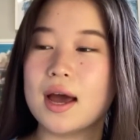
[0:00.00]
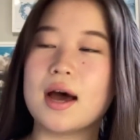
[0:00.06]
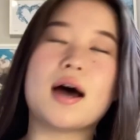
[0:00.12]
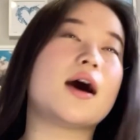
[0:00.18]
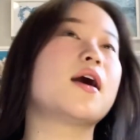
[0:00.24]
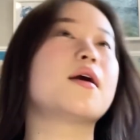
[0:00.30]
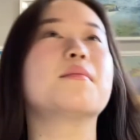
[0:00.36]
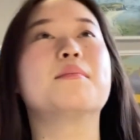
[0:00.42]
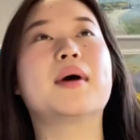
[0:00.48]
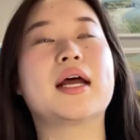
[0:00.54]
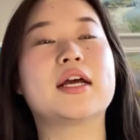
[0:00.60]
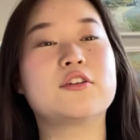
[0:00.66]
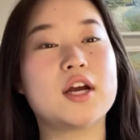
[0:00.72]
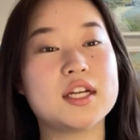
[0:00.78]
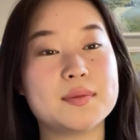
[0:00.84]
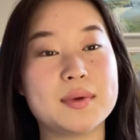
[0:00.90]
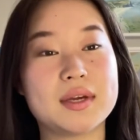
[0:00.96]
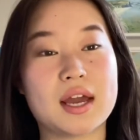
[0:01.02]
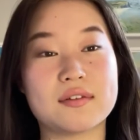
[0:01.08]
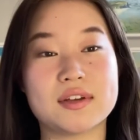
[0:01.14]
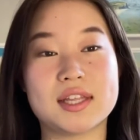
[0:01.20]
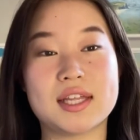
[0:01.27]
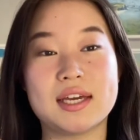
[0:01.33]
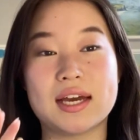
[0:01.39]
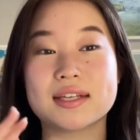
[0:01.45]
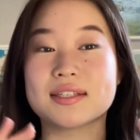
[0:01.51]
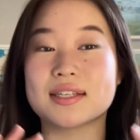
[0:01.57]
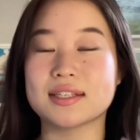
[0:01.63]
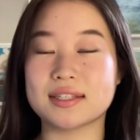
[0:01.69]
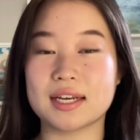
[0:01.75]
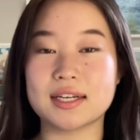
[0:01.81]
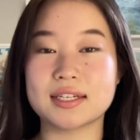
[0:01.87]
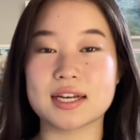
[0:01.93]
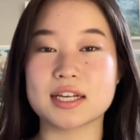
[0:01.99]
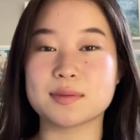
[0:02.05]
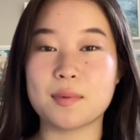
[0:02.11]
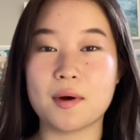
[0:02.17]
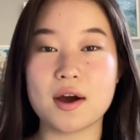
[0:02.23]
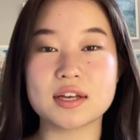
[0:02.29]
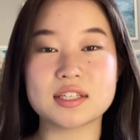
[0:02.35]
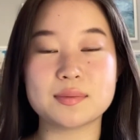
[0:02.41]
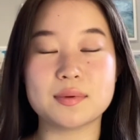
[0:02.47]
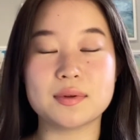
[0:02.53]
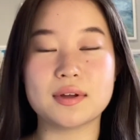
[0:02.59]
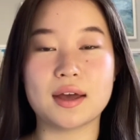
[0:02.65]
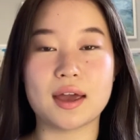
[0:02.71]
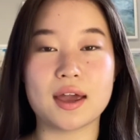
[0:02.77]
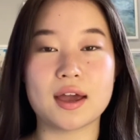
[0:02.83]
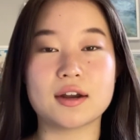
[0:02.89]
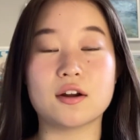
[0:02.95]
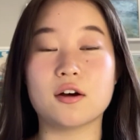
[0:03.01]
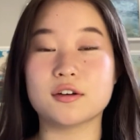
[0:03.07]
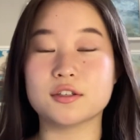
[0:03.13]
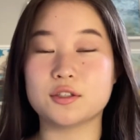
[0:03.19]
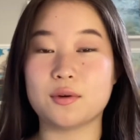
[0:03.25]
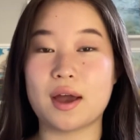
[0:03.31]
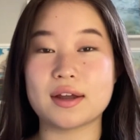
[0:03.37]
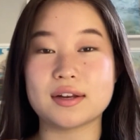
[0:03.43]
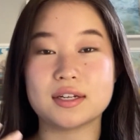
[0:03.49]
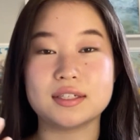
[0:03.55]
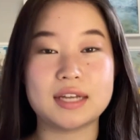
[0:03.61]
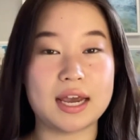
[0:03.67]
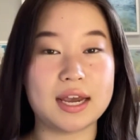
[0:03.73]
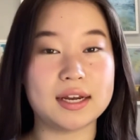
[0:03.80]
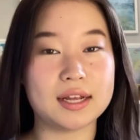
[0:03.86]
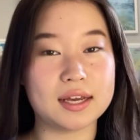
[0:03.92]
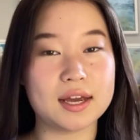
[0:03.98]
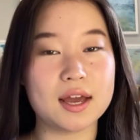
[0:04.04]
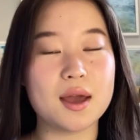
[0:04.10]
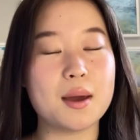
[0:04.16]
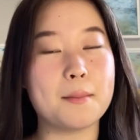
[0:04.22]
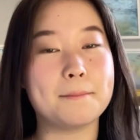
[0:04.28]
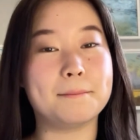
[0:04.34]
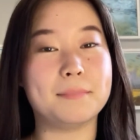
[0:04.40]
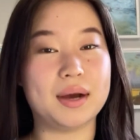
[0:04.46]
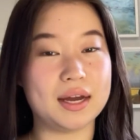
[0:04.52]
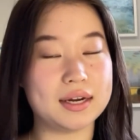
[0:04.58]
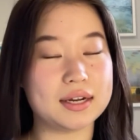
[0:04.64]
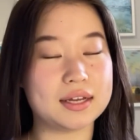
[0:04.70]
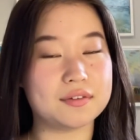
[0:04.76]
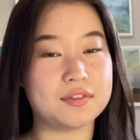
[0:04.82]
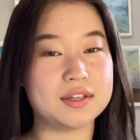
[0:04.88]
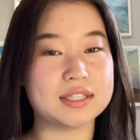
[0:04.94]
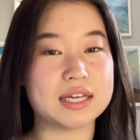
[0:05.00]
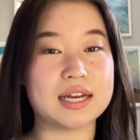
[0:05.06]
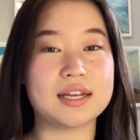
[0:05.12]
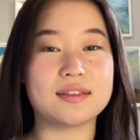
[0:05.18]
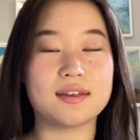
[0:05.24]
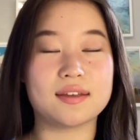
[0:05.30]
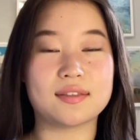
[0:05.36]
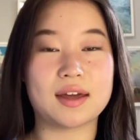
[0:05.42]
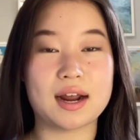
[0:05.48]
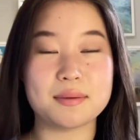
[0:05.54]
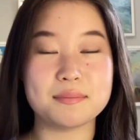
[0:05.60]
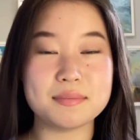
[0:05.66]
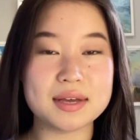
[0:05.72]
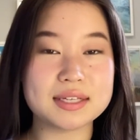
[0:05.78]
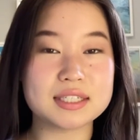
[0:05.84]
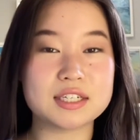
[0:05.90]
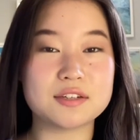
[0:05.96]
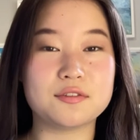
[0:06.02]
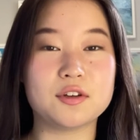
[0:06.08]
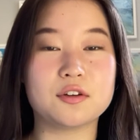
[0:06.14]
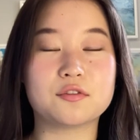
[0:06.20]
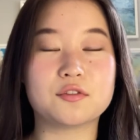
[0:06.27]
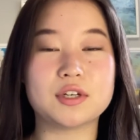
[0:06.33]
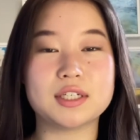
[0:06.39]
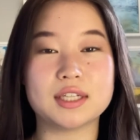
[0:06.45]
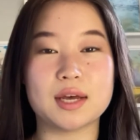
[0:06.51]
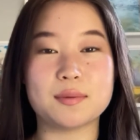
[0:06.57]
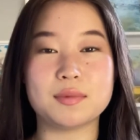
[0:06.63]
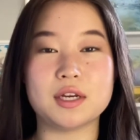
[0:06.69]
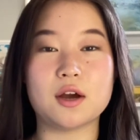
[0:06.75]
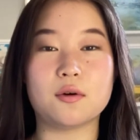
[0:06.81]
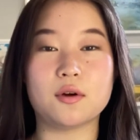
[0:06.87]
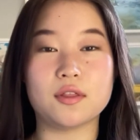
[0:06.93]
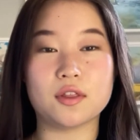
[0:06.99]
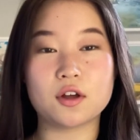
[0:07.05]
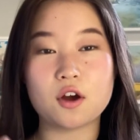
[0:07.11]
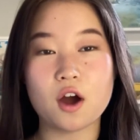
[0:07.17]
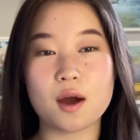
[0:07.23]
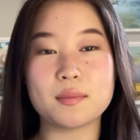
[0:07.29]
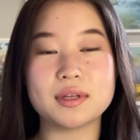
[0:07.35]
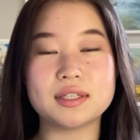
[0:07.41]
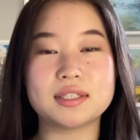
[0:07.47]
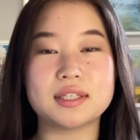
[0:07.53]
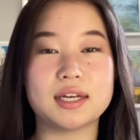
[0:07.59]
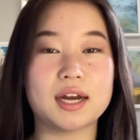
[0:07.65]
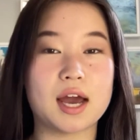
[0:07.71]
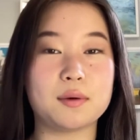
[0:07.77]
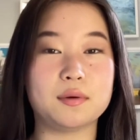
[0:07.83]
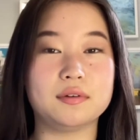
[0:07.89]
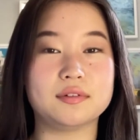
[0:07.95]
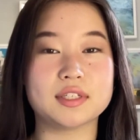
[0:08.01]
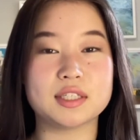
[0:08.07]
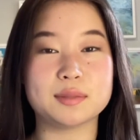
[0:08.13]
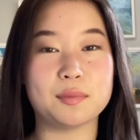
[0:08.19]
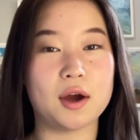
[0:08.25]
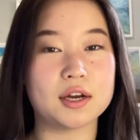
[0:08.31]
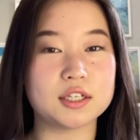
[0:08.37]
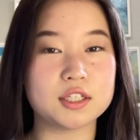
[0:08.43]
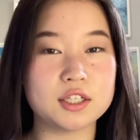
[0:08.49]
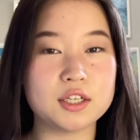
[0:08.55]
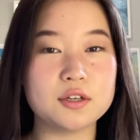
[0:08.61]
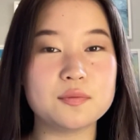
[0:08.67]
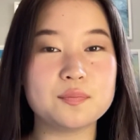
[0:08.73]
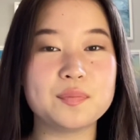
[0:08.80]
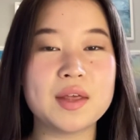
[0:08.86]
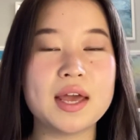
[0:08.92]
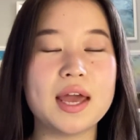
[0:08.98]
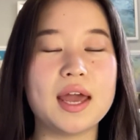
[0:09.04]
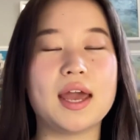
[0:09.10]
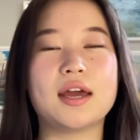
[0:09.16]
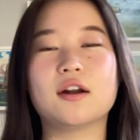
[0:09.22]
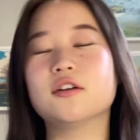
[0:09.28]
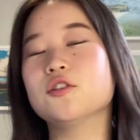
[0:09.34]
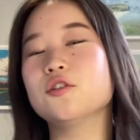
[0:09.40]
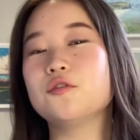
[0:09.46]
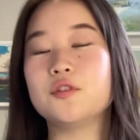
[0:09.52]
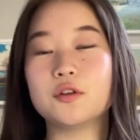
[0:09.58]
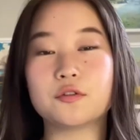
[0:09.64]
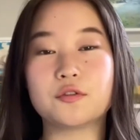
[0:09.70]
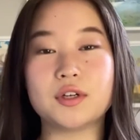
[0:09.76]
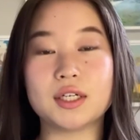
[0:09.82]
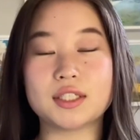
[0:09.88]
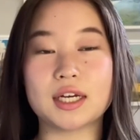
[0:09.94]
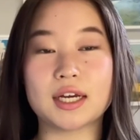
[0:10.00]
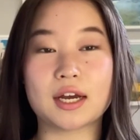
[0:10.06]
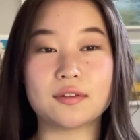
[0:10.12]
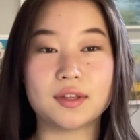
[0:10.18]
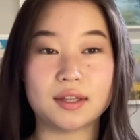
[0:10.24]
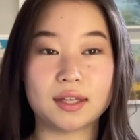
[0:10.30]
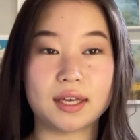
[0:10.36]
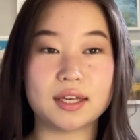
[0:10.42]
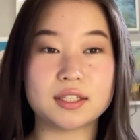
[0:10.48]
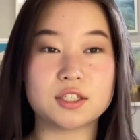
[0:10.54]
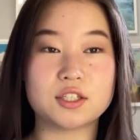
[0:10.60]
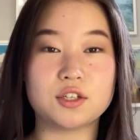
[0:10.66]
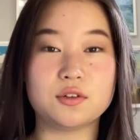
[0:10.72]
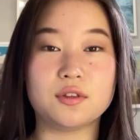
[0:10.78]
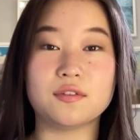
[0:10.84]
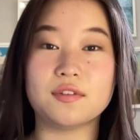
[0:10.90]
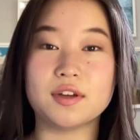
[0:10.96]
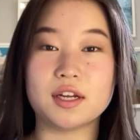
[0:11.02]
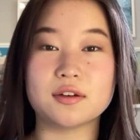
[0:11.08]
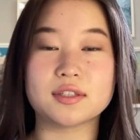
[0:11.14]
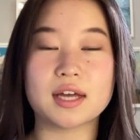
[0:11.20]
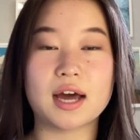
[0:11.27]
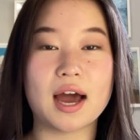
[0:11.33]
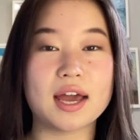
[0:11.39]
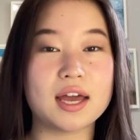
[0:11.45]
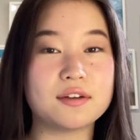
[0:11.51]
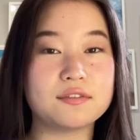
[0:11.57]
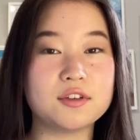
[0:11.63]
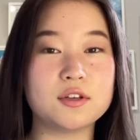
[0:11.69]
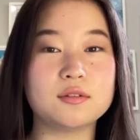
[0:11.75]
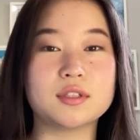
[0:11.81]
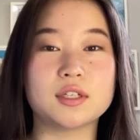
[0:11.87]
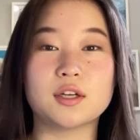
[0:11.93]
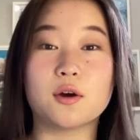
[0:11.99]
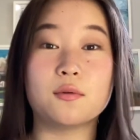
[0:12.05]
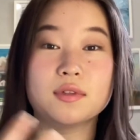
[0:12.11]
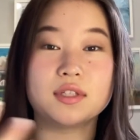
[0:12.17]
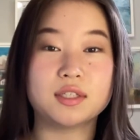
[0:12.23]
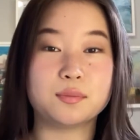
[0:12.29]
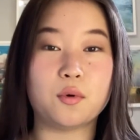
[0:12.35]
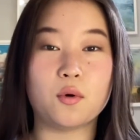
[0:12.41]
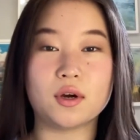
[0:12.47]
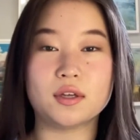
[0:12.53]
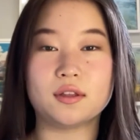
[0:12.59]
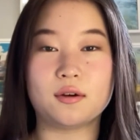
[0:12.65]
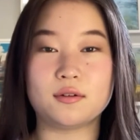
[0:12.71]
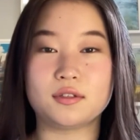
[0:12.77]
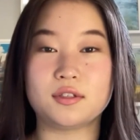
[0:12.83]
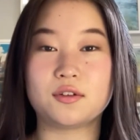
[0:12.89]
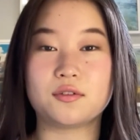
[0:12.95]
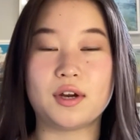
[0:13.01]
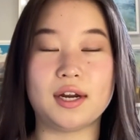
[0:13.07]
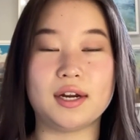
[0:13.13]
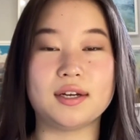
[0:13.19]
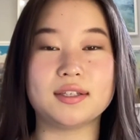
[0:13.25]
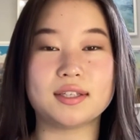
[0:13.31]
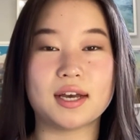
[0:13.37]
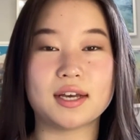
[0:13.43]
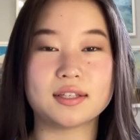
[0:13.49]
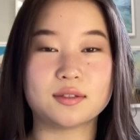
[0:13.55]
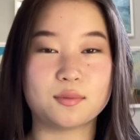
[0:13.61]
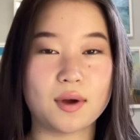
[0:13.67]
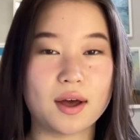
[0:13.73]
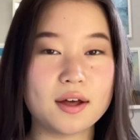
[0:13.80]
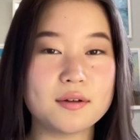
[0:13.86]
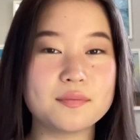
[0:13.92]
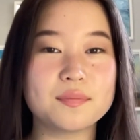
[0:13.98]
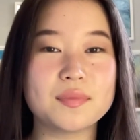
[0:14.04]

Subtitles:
But I tried to make everything as succinct as possible and also entertaining. But if there's anything that I missed, feel free to let me know in the comments and I will respond to you. And also feel free to check out the links to the videos that I have used and go and support those creators as well.